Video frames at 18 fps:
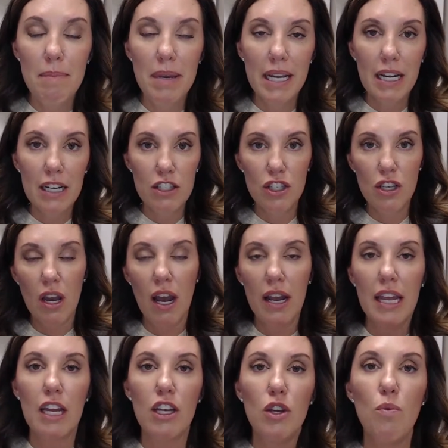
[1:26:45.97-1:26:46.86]
because,
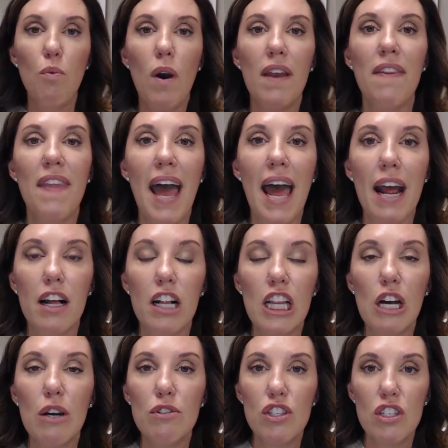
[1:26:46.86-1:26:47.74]
again, you want that
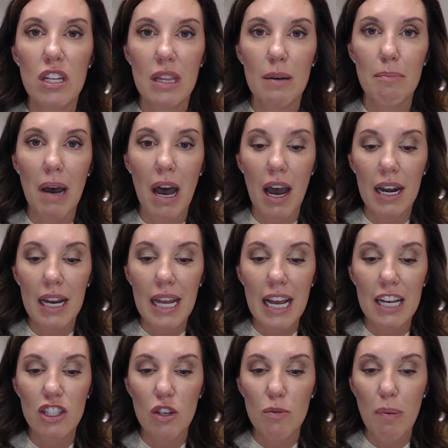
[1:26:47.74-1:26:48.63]
close to the
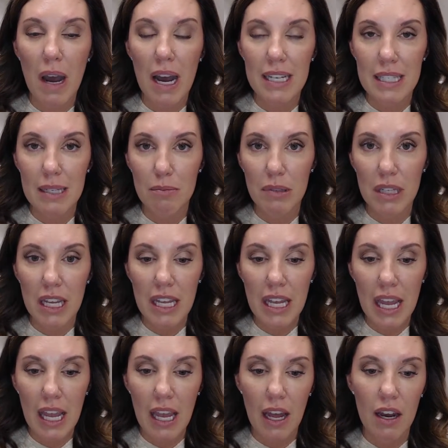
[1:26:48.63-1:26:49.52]
body as you possibly
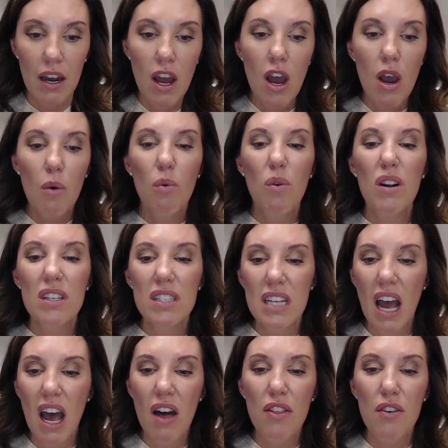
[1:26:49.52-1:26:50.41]
can. Whereas
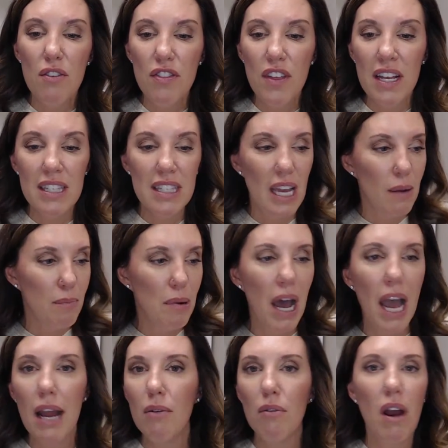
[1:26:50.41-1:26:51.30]
other things like
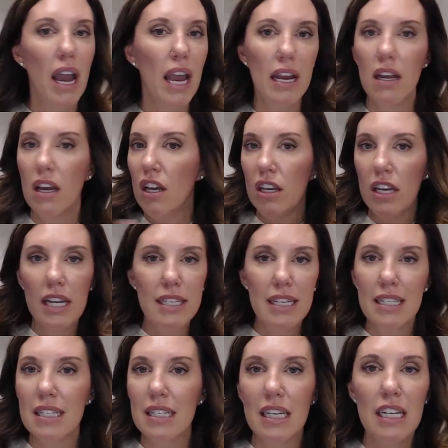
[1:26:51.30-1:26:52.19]
pyrite, it
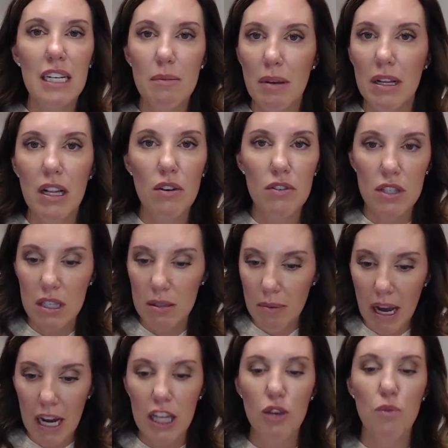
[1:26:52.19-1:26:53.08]
doesn't need to be close to
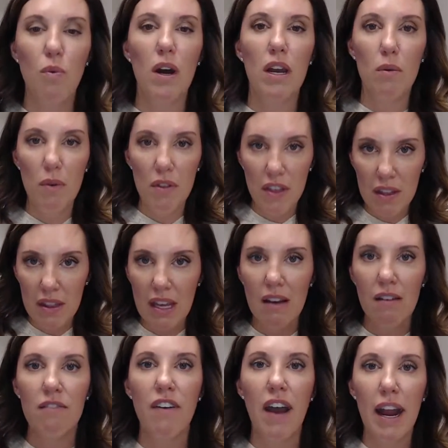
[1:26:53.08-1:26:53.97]
the body. You want it within
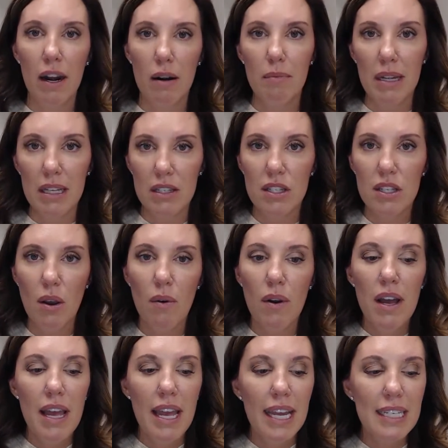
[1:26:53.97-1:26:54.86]
the environment.
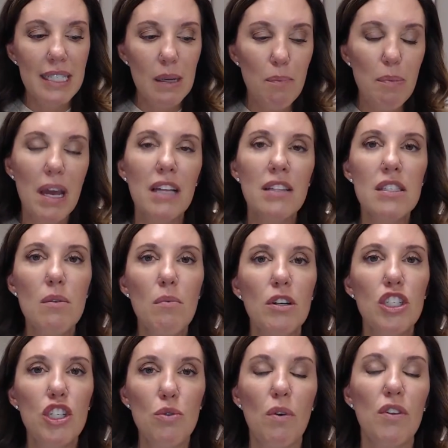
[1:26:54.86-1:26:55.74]
So it depends on
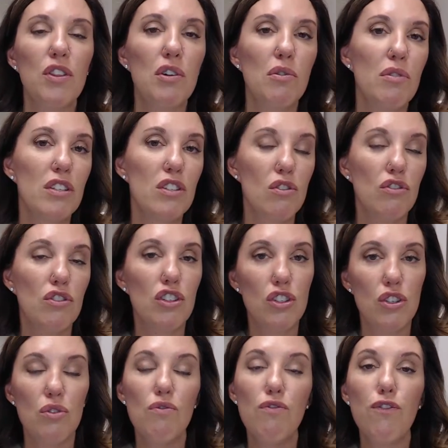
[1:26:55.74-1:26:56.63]
what you want the crystal
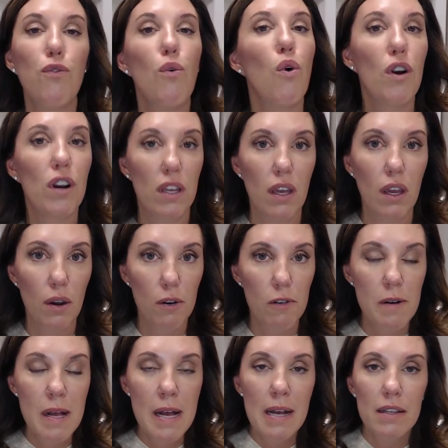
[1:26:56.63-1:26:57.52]
to do for
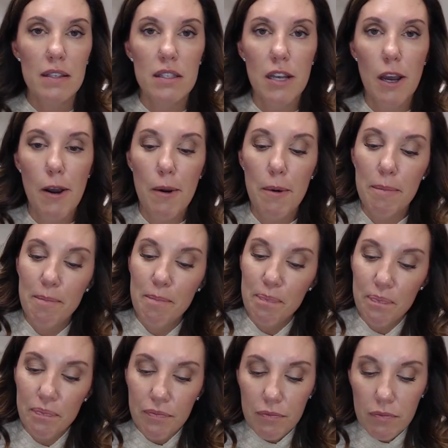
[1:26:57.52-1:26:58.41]
you. So,
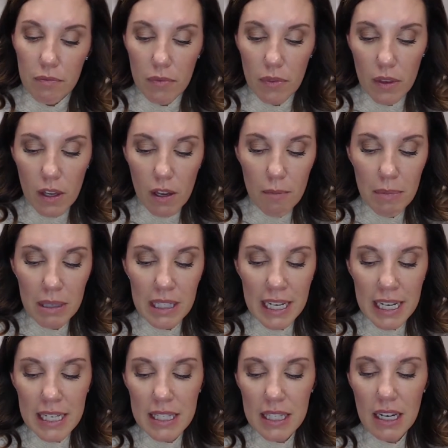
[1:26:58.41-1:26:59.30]
but
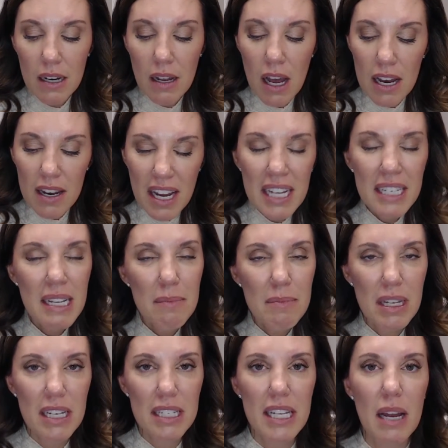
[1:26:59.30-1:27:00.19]
like I said, 9
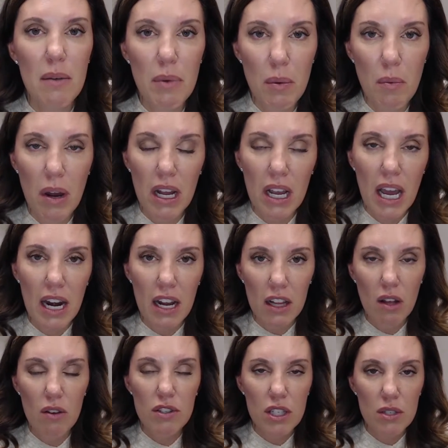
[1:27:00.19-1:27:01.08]
times out of 10, we want it kind
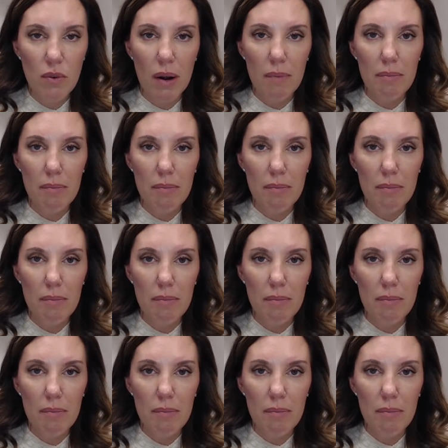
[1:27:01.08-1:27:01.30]
of close to